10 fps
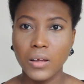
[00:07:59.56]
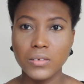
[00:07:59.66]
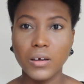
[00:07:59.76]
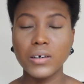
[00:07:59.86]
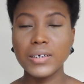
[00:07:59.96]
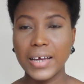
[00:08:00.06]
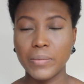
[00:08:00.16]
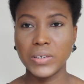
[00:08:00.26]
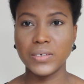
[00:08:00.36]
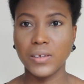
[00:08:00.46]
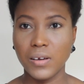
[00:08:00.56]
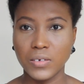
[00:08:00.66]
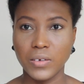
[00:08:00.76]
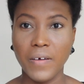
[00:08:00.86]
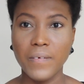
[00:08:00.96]
So on camera this
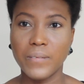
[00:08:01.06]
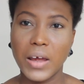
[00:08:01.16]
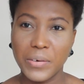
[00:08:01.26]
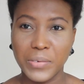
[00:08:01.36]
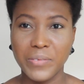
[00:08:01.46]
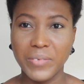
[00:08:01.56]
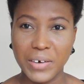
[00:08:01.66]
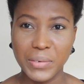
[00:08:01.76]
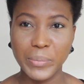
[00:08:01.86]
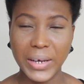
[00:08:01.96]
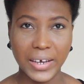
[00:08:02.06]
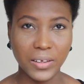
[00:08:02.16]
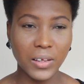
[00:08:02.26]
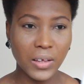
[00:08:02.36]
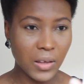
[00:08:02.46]
looks very pale,